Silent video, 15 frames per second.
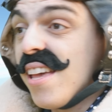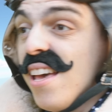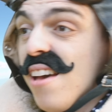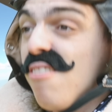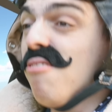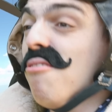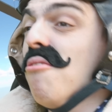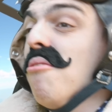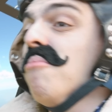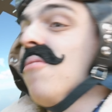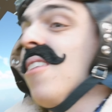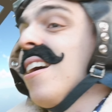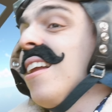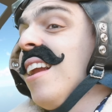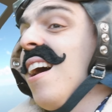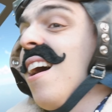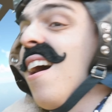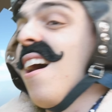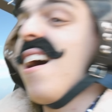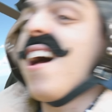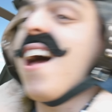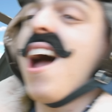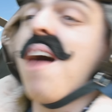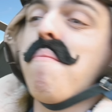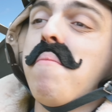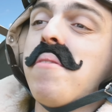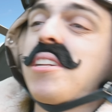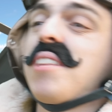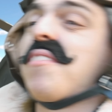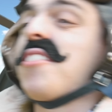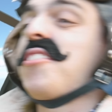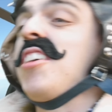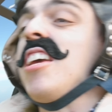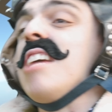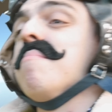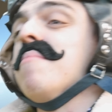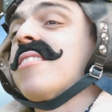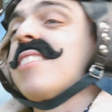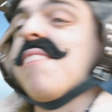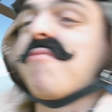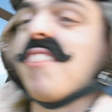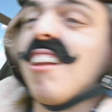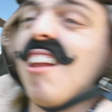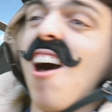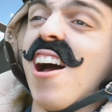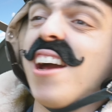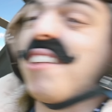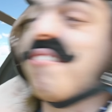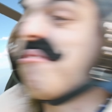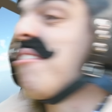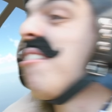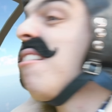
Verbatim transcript: Oh, well, how much of the team is left alive?